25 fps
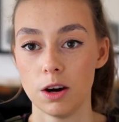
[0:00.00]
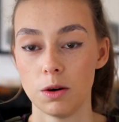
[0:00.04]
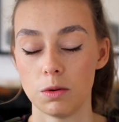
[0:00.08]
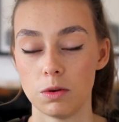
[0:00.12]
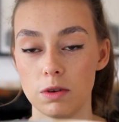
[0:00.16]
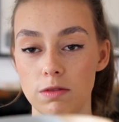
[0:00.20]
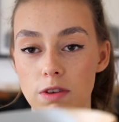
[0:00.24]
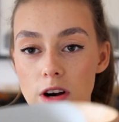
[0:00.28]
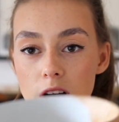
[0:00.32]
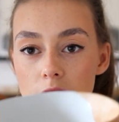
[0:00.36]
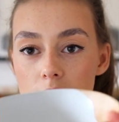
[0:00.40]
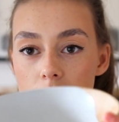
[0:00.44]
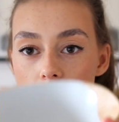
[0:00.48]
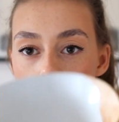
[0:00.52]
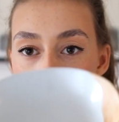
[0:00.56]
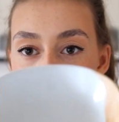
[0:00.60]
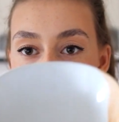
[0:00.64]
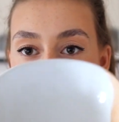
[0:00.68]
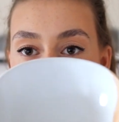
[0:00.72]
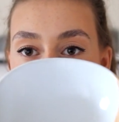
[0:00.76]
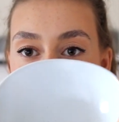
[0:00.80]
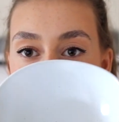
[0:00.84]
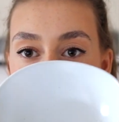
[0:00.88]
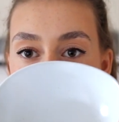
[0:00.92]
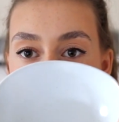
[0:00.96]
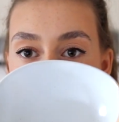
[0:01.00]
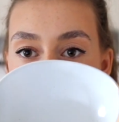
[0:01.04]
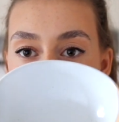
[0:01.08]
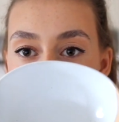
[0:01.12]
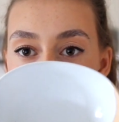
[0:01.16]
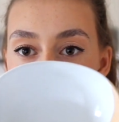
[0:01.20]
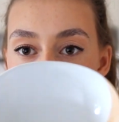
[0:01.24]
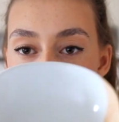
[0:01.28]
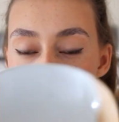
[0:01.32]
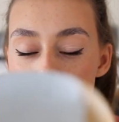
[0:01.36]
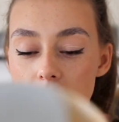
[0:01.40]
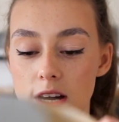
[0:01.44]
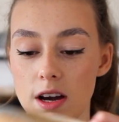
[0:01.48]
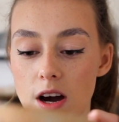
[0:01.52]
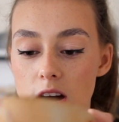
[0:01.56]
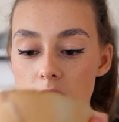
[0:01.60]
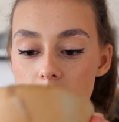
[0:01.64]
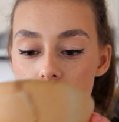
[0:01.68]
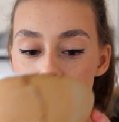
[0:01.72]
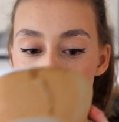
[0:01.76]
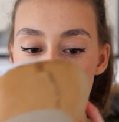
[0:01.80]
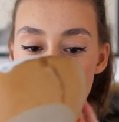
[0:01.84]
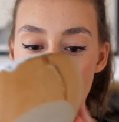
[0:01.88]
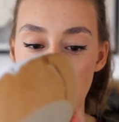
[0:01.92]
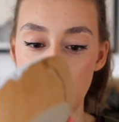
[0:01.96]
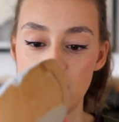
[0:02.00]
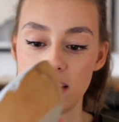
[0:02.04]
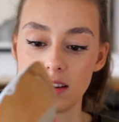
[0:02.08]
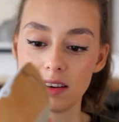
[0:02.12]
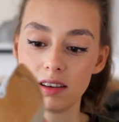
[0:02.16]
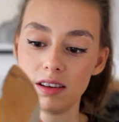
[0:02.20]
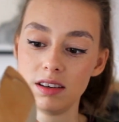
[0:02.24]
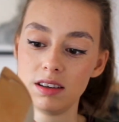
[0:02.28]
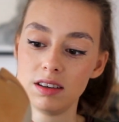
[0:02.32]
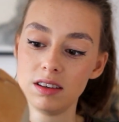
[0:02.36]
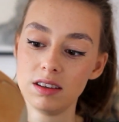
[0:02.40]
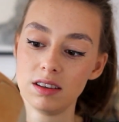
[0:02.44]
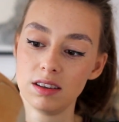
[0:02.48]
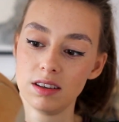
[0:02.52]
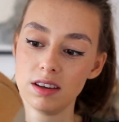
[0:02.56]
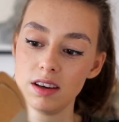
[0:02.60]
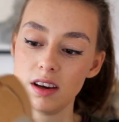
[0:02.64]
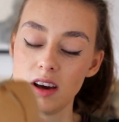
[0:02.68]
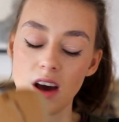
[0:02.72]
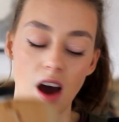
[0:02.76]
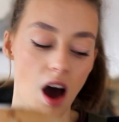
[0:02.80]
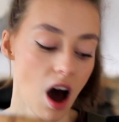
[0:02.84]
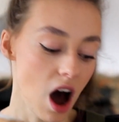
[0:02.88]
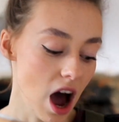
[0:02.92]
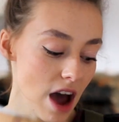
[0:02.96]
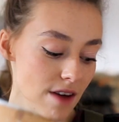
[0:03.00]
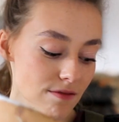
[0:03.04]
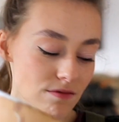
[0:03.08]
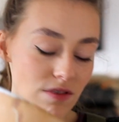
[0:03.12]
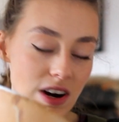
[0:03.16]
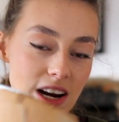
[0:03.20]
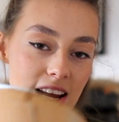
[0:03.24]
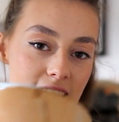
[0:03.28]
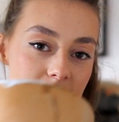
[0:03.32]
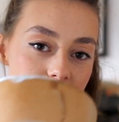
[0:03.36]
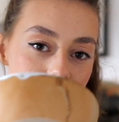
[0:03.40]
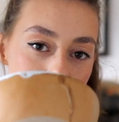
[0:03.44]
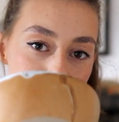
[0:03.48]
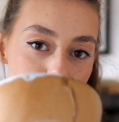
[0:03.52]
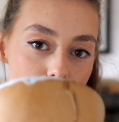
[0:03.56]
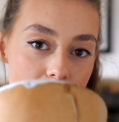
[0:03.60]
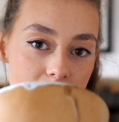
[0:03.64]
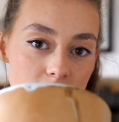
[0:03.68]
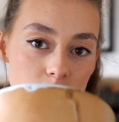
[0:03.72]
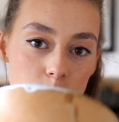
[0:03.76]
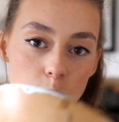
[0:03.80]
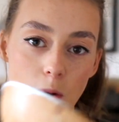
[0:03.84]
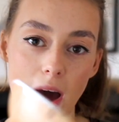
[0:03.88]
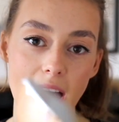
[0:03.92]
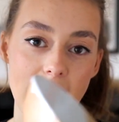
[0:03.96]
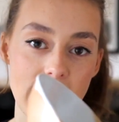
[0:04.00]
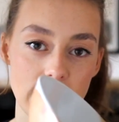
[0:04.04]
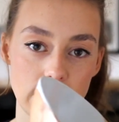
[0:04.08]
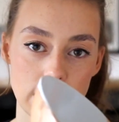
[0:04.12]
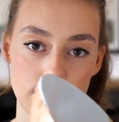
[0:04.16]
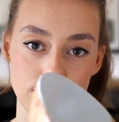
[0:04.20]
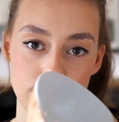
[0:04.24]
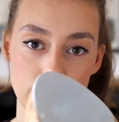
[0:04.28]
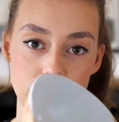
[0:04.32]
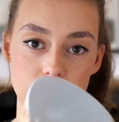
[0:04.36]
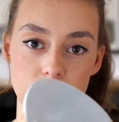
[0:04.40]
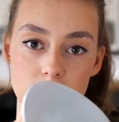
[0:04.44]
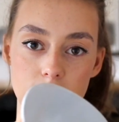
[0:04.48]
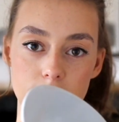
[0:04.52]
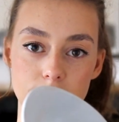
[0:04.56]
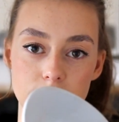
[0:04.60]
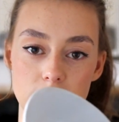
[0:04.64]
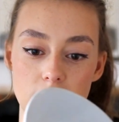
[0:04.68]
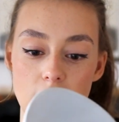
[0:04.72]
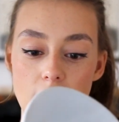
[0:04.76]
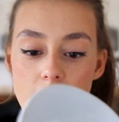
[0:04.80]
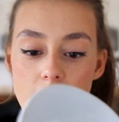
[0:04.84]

We really like these bowls. They're kind of like, I haven't really explained what any of this stuff's